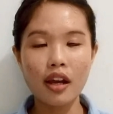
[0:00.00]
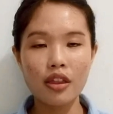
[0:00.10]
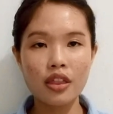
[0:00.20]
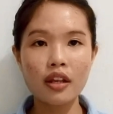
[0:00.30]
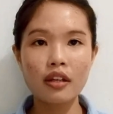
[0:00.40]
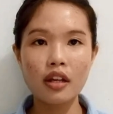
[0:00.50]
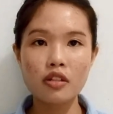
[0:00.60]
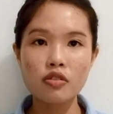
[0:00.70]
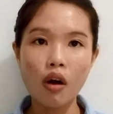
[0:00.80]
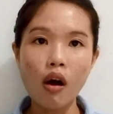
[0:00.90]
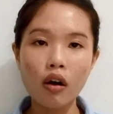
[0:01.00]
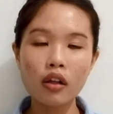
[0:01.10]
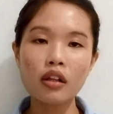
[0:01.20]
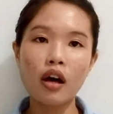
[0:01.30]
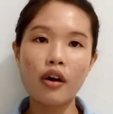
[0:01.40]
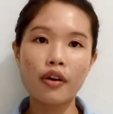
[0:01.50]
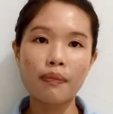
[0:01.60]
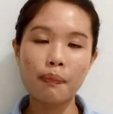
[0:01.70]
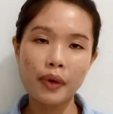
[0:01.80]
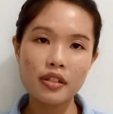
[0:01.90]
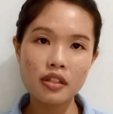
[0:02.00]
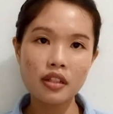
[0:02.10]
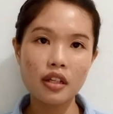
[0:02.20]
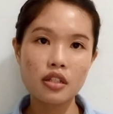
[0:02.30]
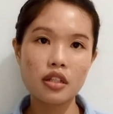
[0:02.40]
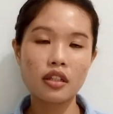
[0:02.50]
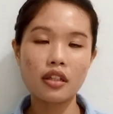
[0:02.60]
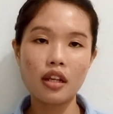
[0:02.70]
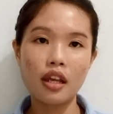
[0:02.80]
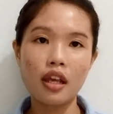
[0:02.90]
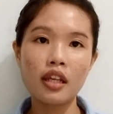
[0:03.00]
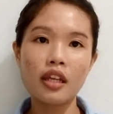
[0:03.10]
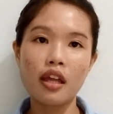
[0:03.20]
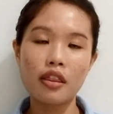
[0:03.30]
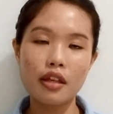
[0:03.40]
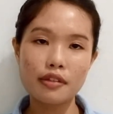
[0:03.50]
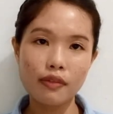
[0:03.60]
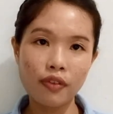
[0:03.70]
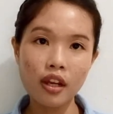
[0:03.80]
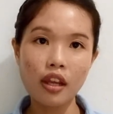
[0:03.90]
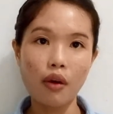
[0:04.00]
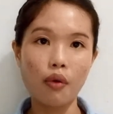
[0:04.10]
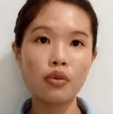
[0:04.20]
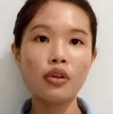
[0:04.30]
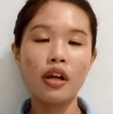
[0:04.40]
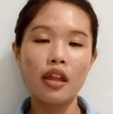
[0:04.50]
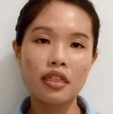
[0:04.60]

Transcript: I think that's all our presentation today in this video.